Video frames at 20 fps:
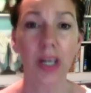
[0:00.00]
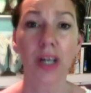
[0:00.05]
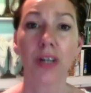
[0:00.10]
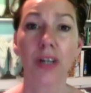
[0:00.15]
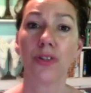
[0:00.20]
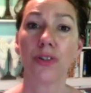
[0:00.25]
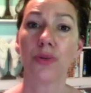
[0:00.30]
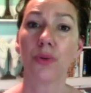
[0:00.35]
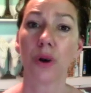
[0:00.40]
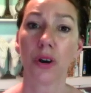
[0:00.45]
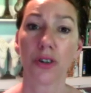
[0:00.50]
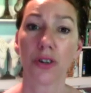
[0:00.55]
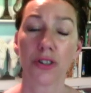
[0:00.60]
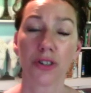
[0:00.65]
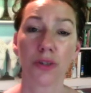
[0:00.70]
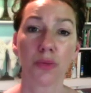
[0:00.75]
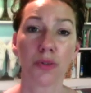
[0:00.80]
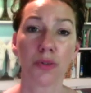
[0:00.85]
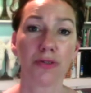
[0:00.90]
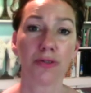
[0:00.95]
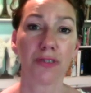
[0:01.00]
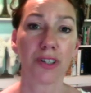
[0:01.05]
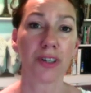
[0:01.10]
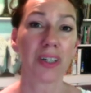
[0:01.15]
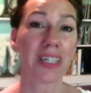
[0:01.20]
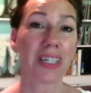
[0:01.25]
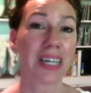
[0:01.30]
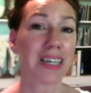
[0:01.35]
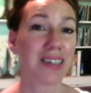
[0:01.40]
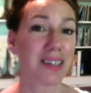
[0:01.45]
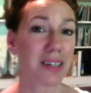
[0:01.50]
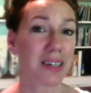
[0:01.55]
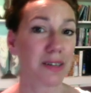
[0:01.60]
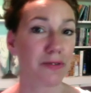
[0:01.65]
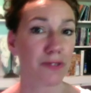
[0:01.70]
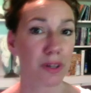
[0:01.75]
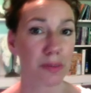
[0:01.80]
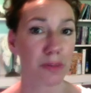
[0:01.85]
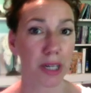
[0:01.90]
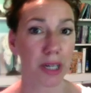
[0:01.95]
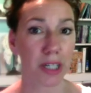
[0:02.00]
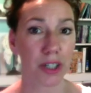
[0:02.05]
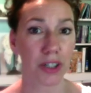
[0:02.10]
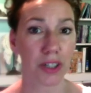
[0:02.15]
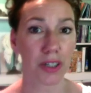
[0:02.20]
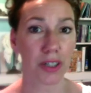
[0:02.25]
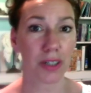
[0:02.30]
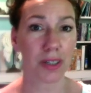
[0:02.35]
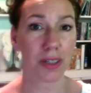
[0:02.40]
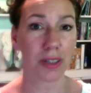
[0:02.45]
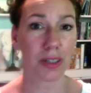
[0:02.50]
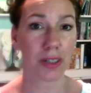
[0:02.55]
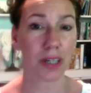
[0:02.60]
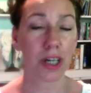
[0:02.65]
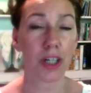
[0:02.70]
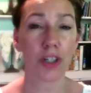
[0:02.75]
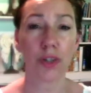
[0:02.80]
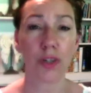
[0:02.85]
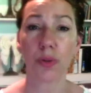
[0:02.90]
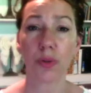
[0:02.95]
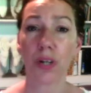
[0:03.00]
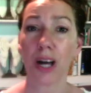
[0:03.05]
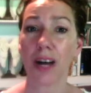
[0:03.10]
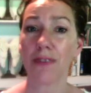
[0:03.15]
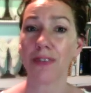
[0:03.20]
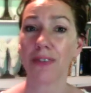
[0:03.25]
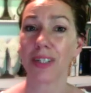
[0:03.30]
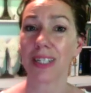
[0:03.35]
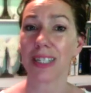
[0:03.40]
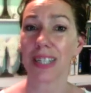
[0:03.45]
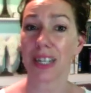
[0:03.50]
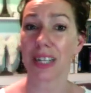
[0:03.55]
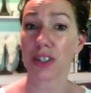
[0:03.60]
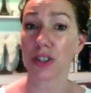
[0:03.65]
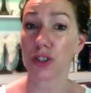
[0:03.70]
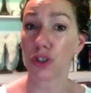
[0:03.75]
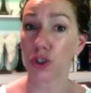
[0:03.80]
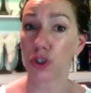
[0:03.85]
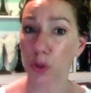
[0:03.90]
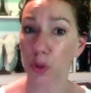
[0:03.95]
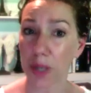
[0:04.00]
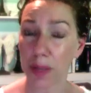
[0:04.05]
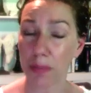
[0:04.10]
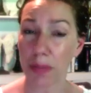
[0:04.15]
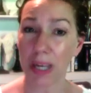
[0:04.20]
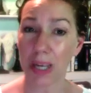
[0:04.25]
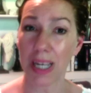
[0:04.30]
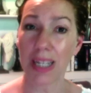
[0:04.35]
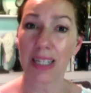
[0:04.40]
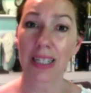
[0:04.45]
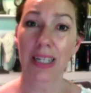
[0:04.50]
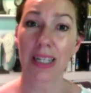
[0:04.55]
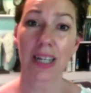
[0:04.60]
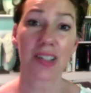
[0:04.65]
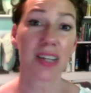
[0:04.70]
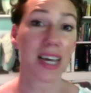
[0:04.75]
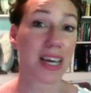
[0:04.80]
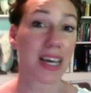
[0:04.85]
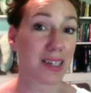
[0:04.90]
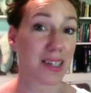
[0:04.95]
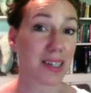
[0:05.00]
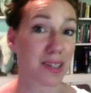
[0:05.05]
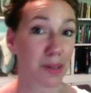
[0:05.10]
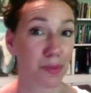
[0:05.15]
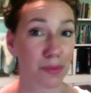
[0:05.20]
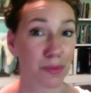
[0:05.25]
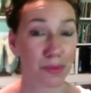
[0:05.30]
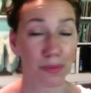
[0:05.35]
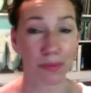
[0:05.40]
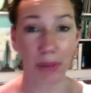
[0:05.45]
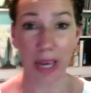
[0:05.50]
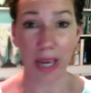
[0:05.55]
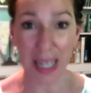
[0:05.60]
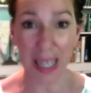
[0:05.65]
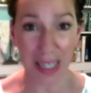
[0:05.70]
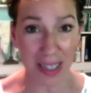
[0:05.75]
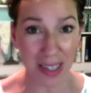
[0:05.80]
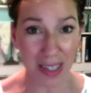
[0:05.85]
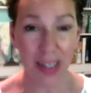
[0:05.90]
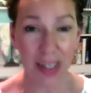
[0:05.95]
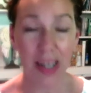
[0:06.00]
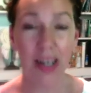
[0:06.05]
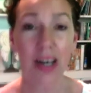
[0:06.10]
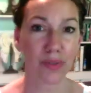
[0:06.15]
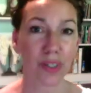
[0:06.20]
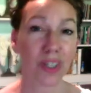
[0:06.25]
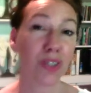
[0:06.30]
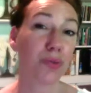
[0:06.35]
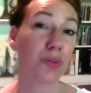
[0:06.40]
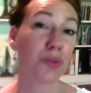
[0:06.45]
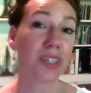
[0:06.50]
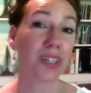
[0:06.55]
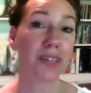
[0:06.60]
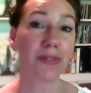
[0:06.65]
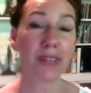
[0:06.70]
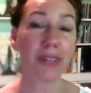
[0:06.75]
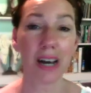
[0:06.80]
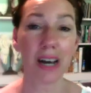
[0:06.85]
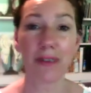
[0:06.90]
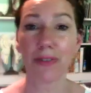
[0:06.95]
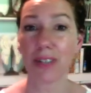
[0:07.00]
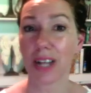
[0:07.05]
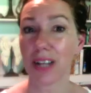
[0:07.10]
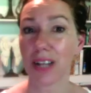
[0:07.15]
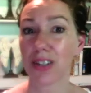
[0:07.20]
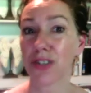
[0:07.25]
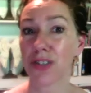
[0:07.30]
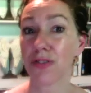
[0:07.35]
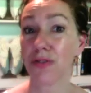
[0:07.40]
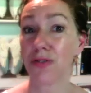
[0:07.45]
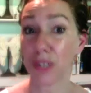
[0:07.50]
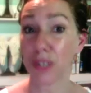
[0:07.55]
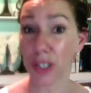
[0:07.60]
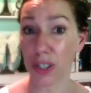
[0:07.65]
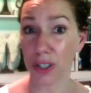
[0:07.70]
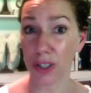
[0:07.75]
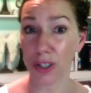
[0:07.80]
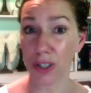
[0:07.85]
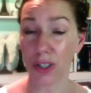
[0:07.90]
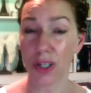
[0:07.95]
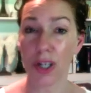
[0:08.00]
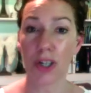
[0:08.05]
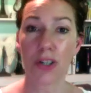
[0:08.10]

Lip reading: You also will feel less inflammation. You will have less joint pain, less aches and pains. You will even have less fear.